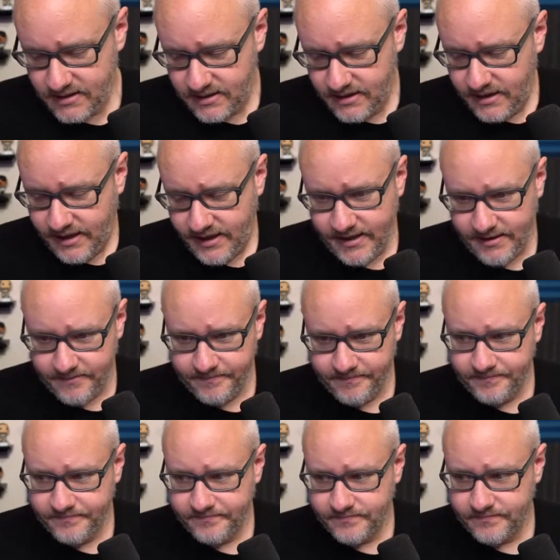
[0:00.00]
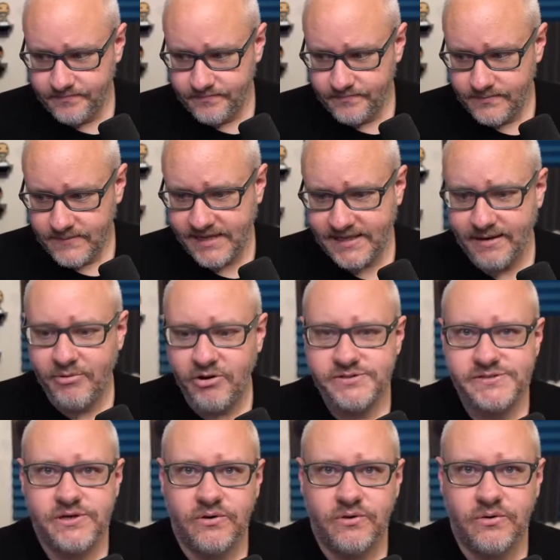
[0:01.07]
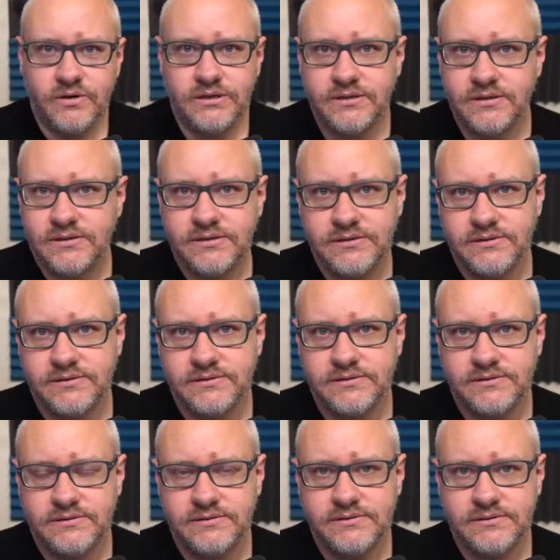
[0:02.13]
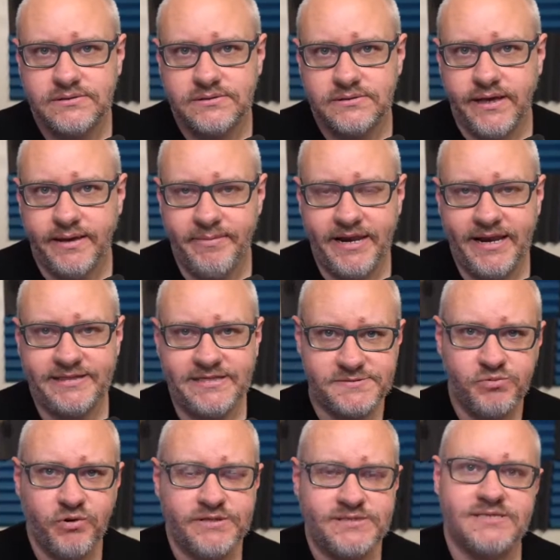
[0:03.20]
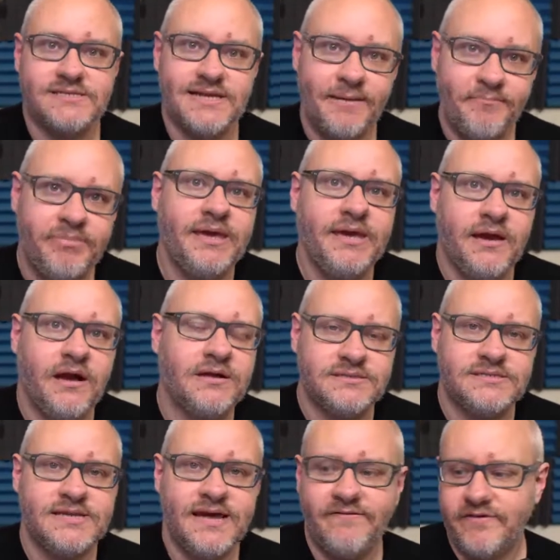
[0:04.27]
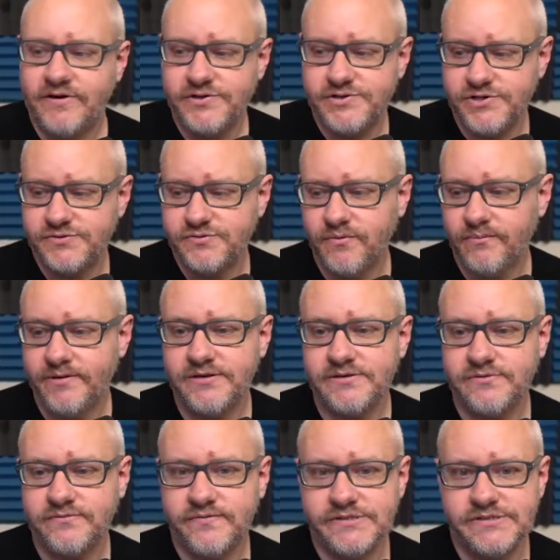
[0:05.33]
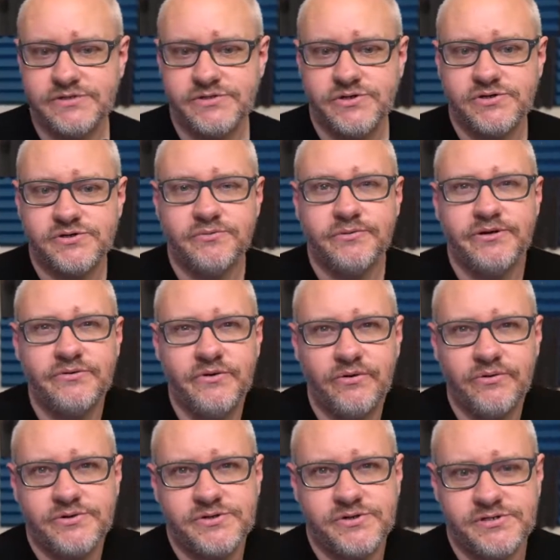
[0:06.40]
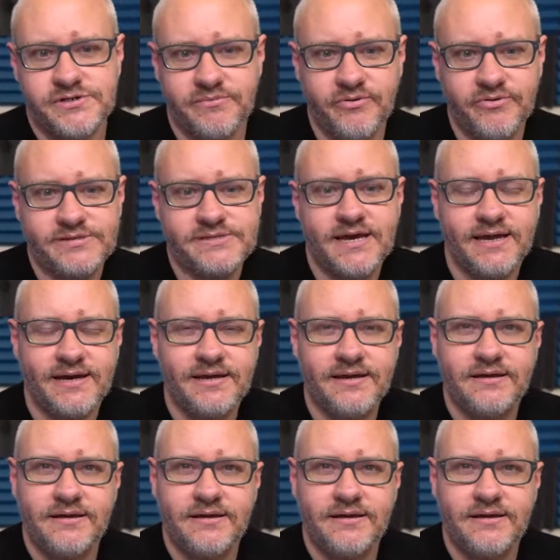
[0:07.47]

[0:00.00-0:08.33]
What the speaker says: Um, and then I'm also I mean, at this point, since not being on staff at a church, when we do visit church or we do go to church, I'm always kind of